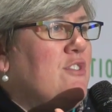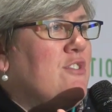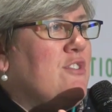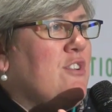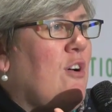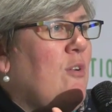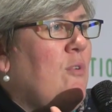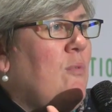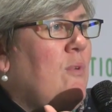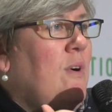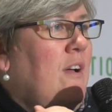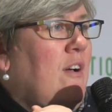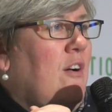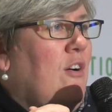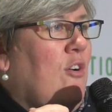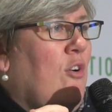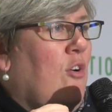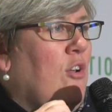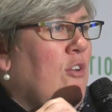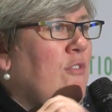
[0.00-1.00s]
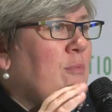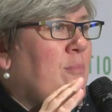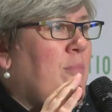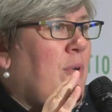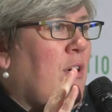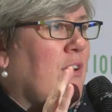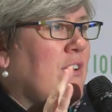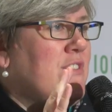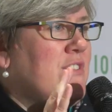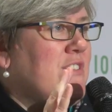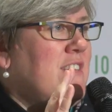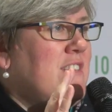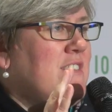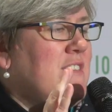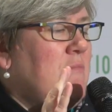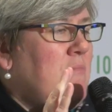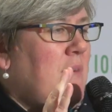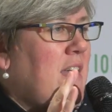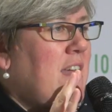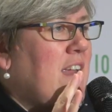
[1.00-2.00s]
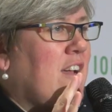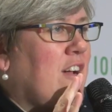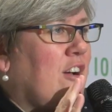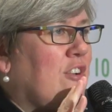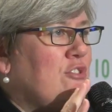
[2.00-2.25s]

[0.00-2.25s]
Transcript: So all of the policies in many